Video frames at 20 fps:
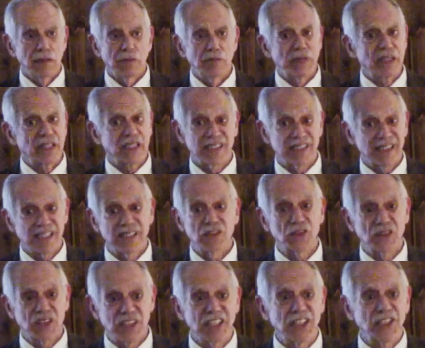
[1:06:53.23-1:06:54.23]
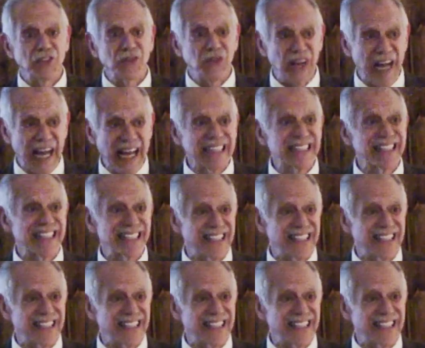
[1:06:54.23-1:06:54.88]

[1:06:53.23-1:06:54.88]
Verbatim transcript: because I don't think you had the